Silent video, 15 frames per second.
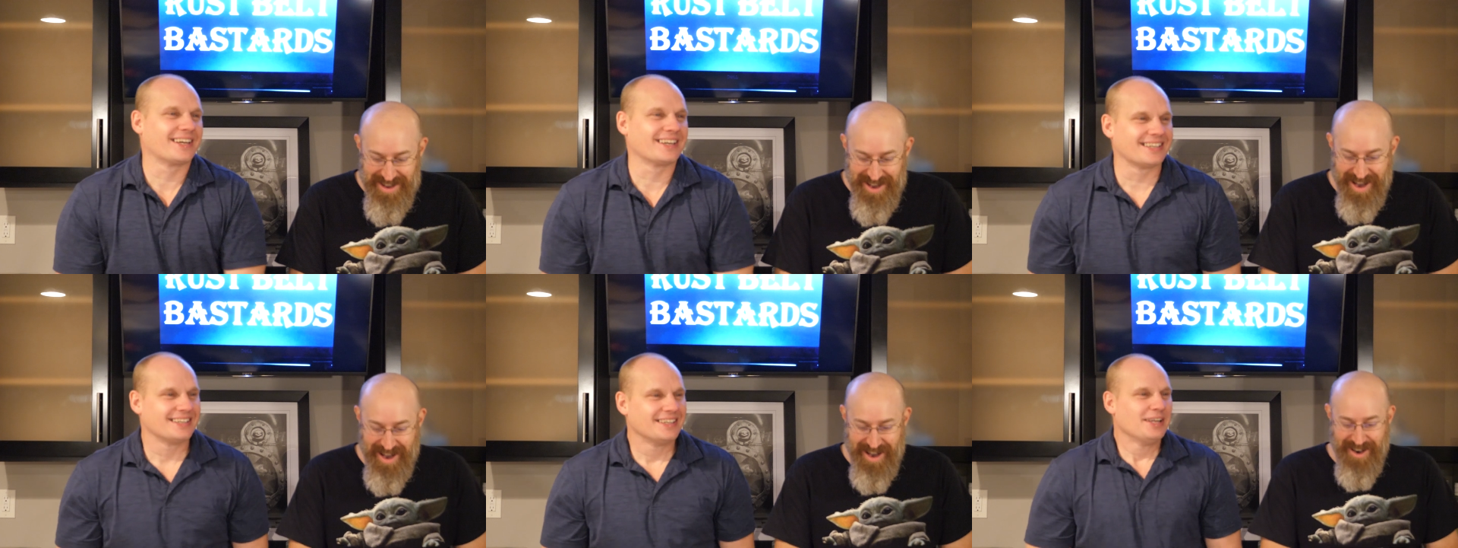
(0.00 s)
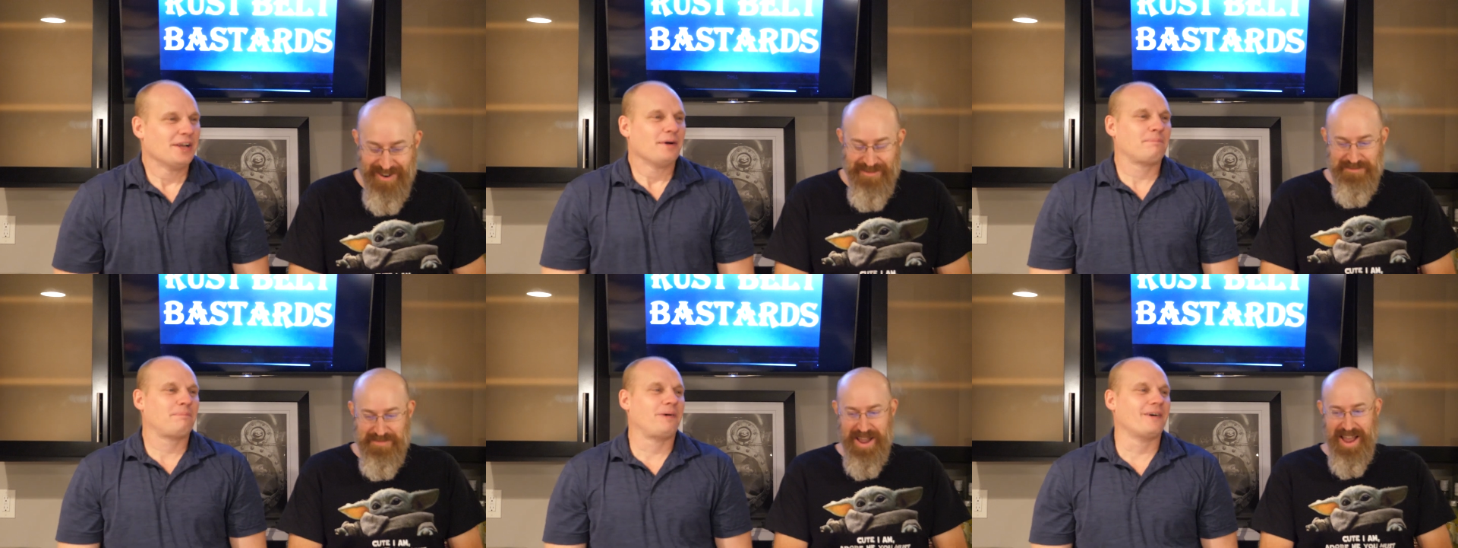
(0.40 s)

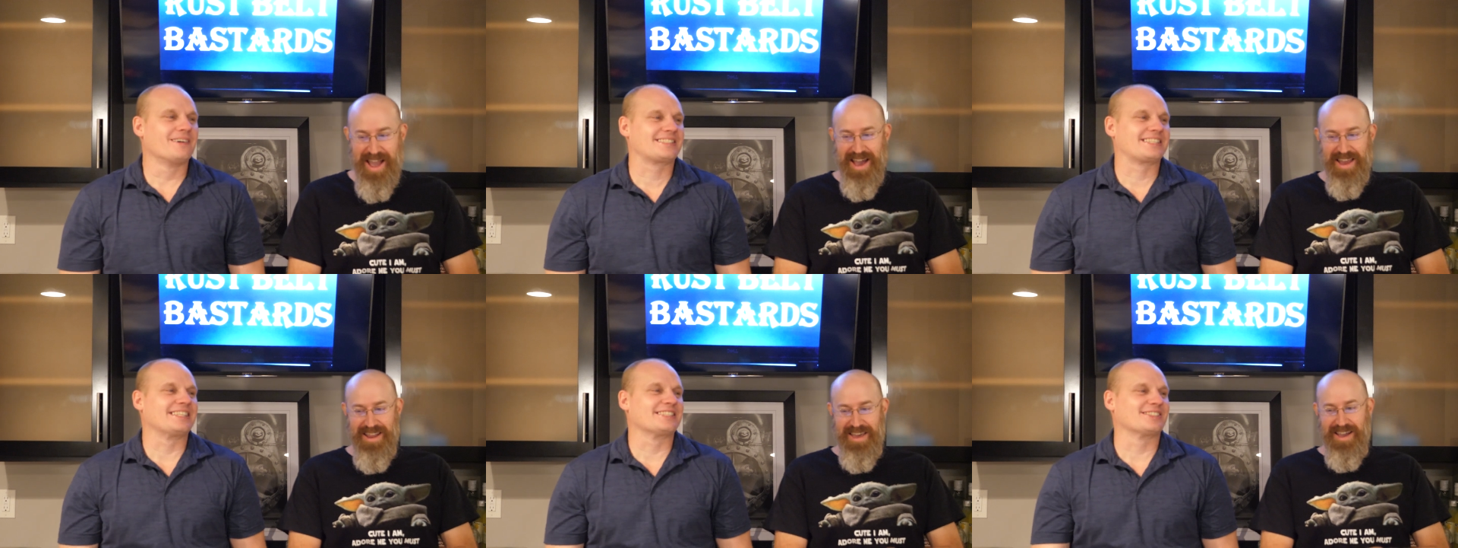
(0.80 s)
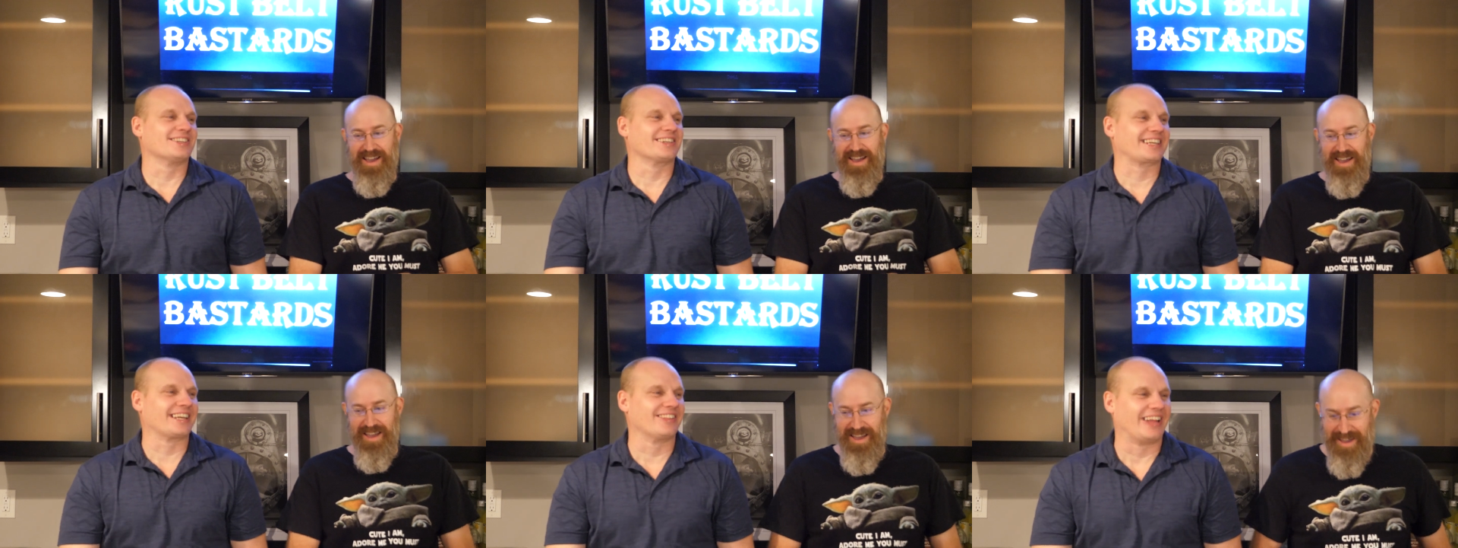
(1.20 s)
Speaker 1: oh man!
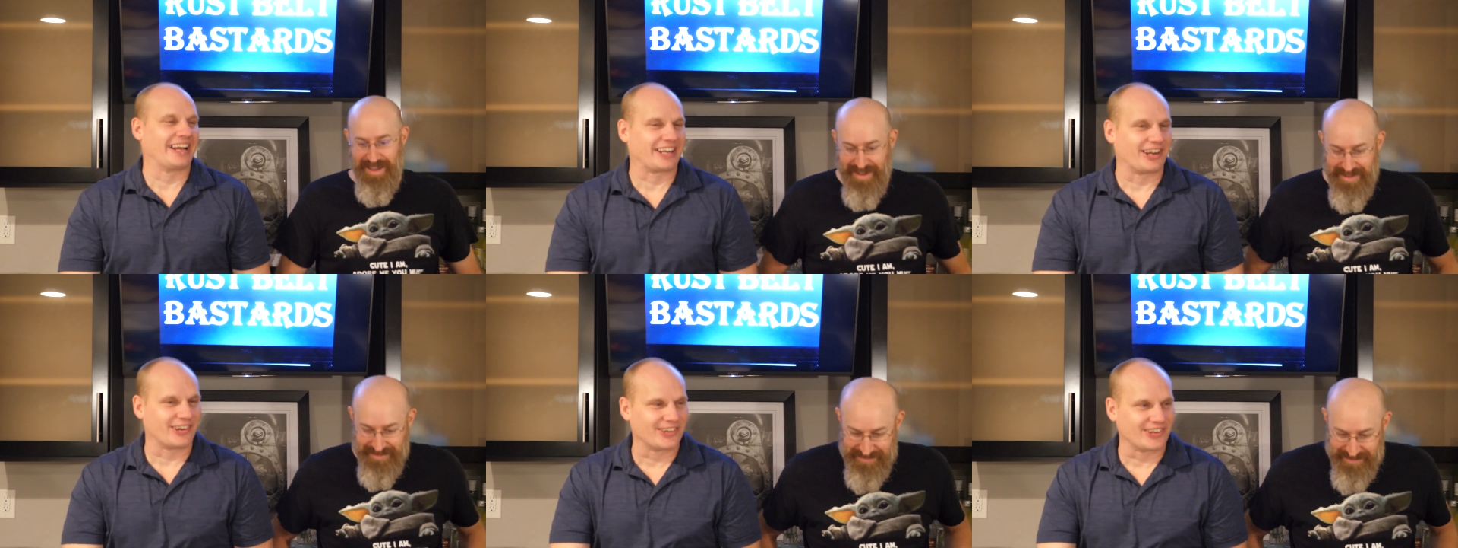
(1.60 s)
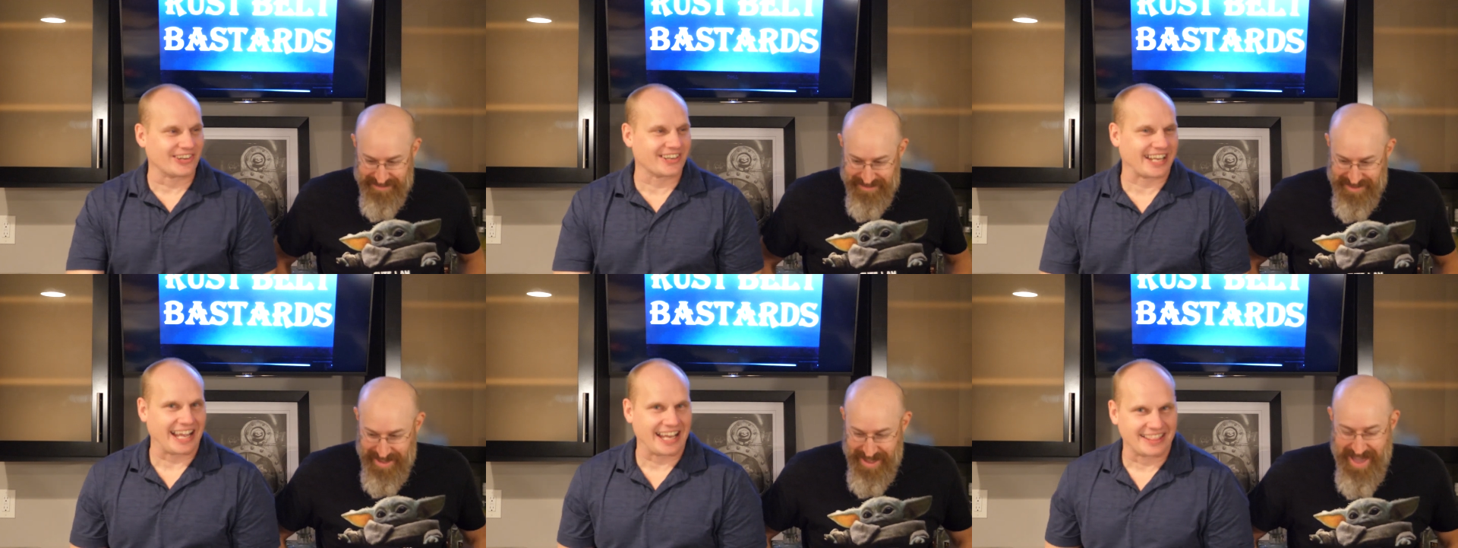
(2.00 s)
Pussy's looking like a
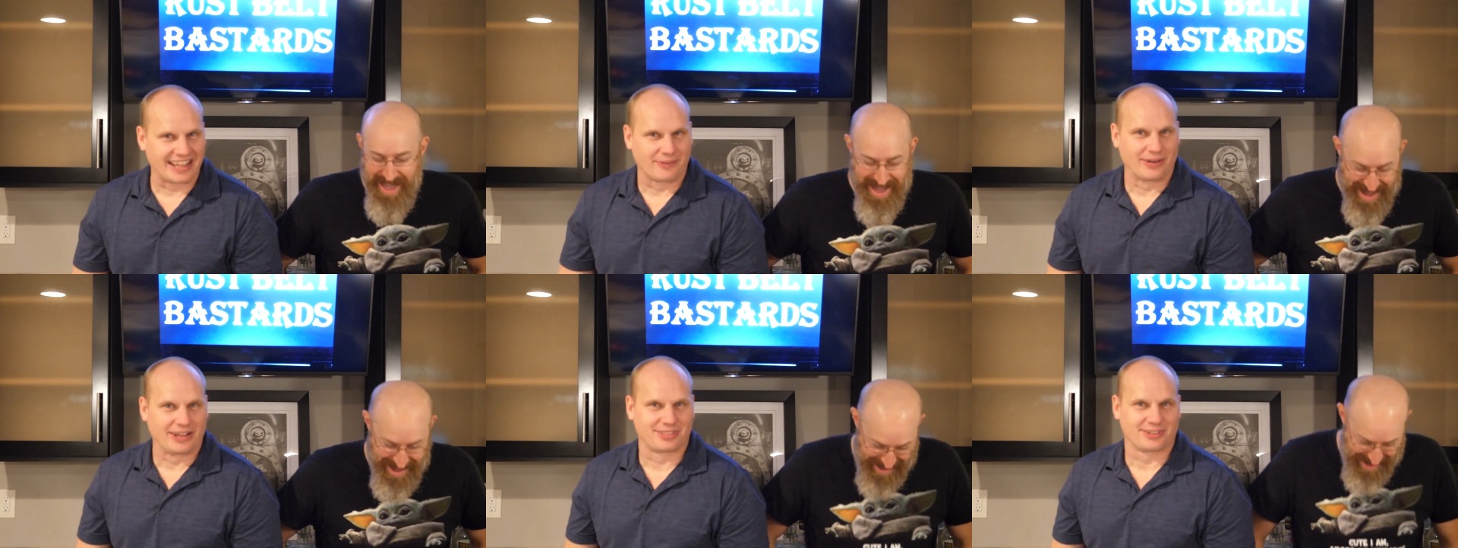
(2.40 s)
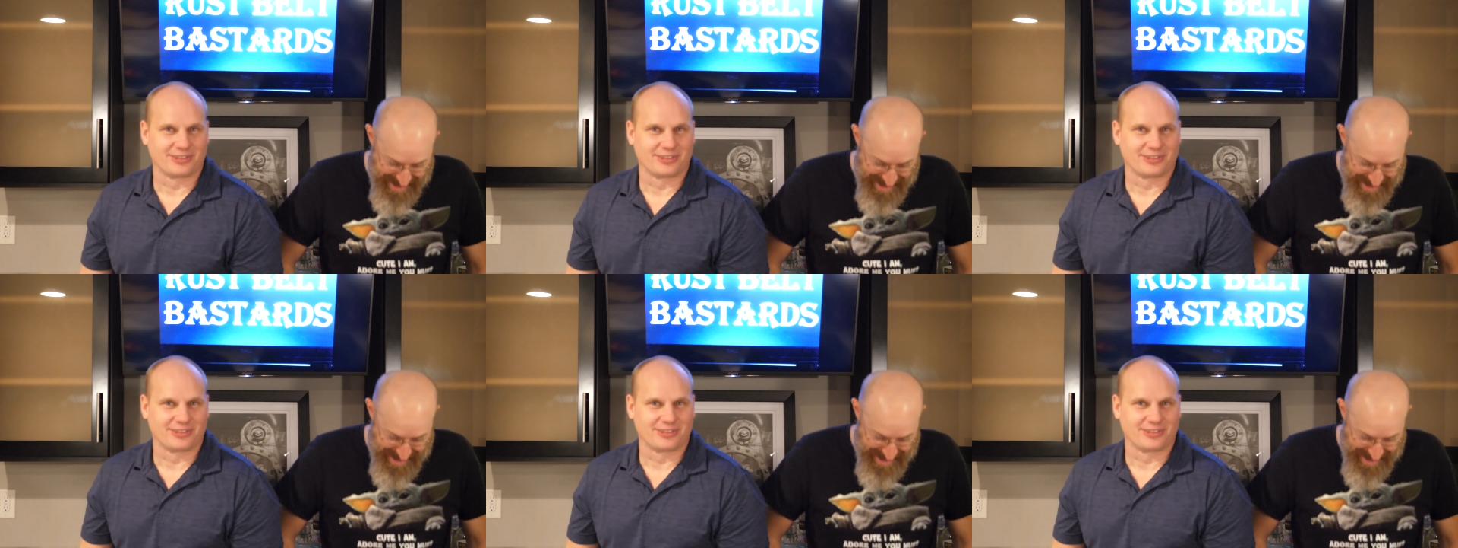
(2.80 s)
hurricane that went